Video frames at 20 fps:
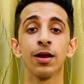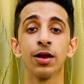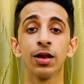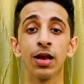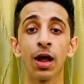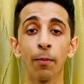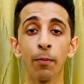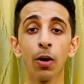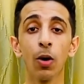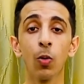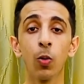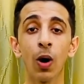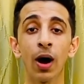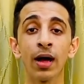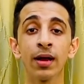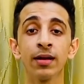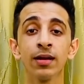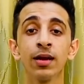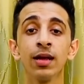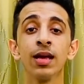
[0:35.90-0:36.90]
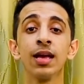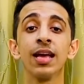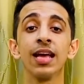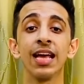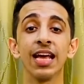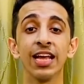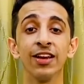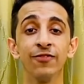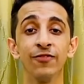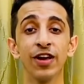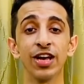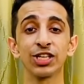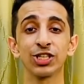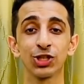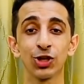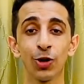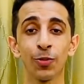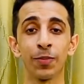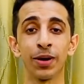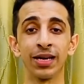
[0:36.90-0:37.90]
Number one, invest
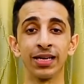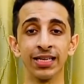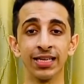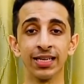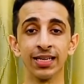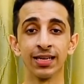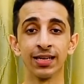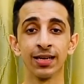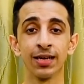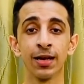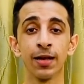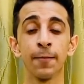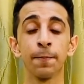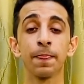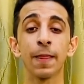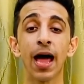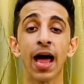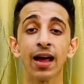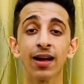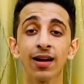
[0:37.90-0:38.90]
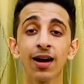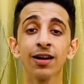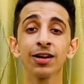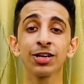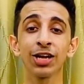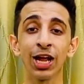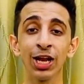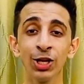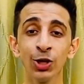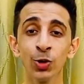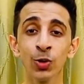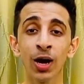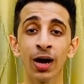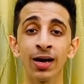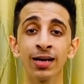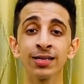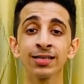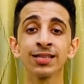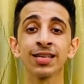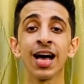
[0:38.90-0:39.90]
your money. I can't tell you
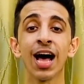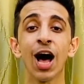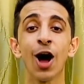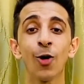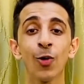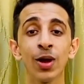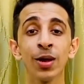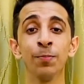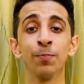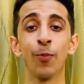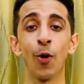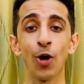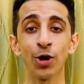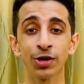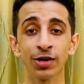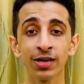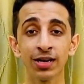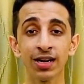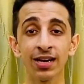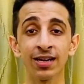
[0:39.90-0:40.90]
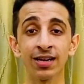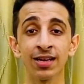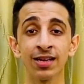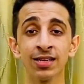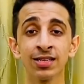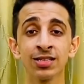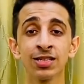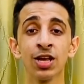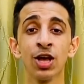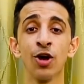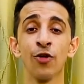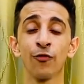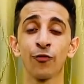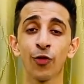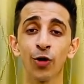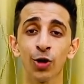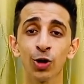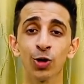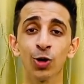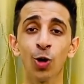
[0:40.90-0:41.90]
guys how important it is
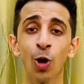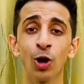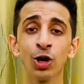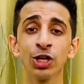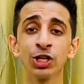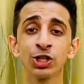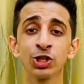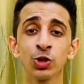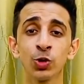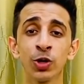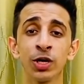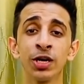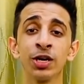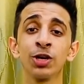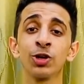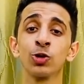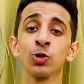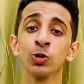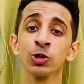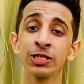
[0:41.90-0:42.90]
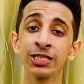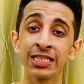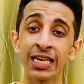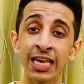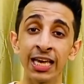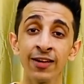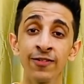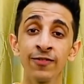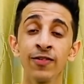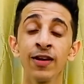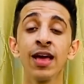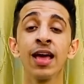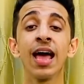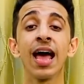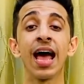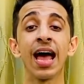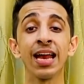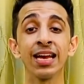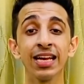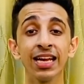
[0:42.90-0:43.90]
for a college student to save
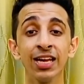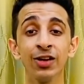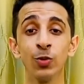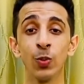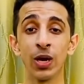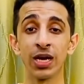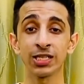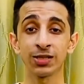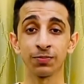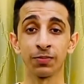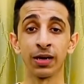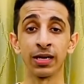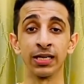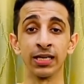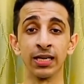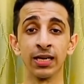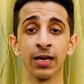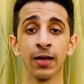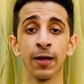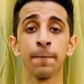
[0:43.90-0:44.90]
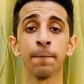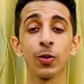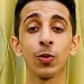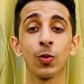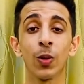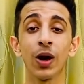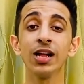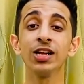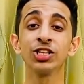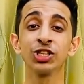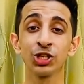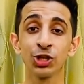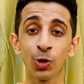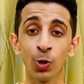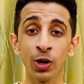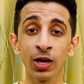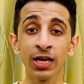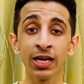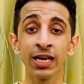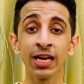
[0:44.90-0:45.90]
and invest money. While
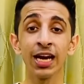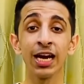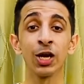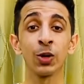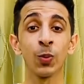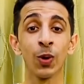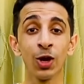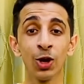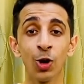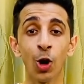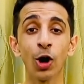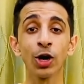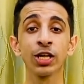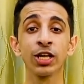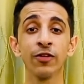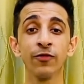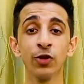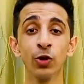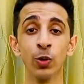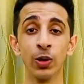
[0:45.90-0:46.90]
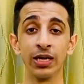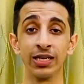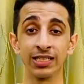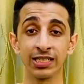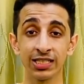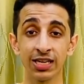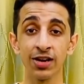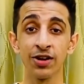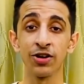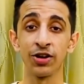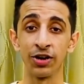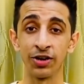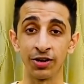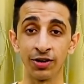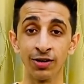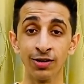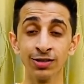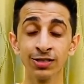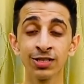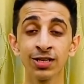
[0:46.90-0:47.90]
surely it will not give you instant
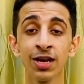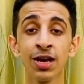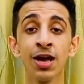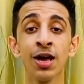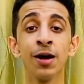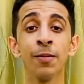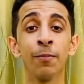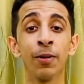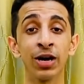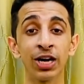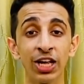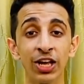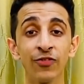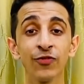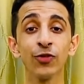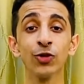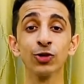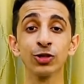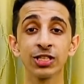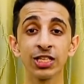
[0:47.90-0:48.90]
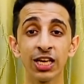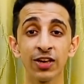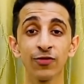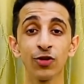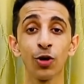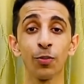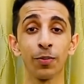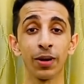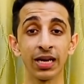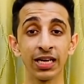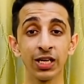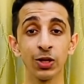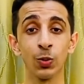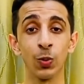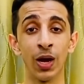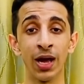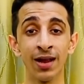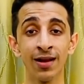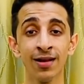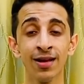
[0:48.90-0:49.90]
returns, but if you save your money
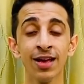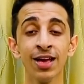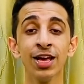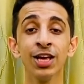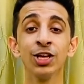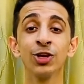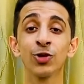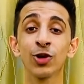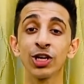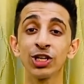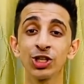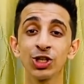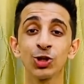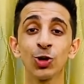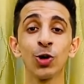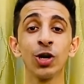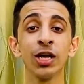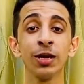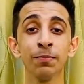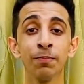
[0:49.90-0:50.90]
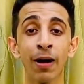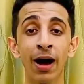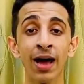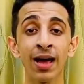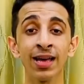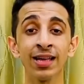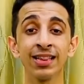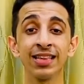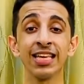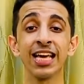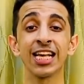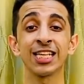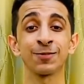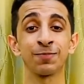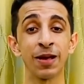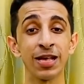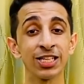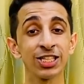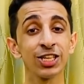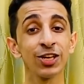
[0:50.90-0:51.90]
well, you can surely buy the
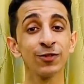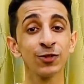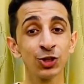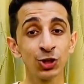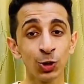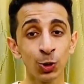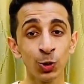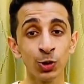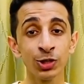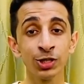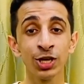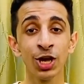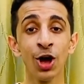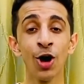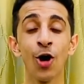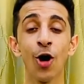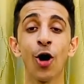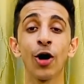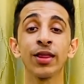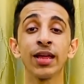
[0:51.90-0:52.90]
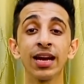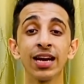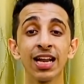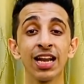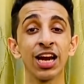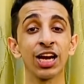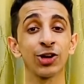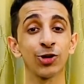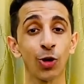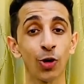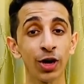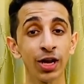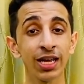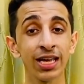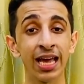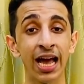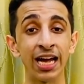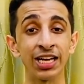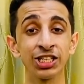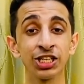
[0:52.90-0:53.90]
expensive shoes or that electronic
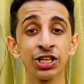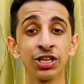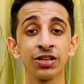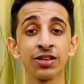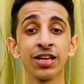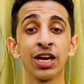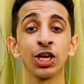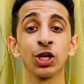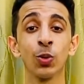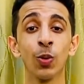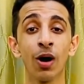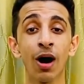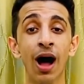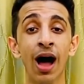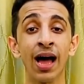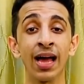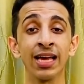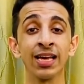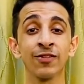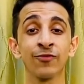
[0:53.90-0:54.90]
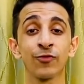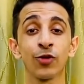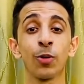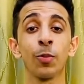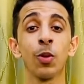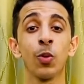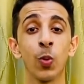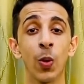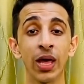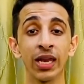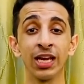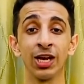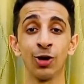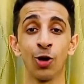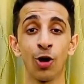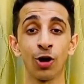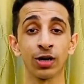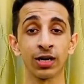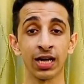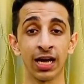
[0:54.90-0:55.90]
gadget that you were eyeing from a very
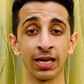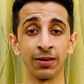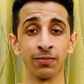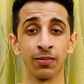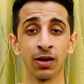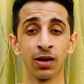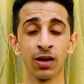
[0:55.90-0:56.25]
long time.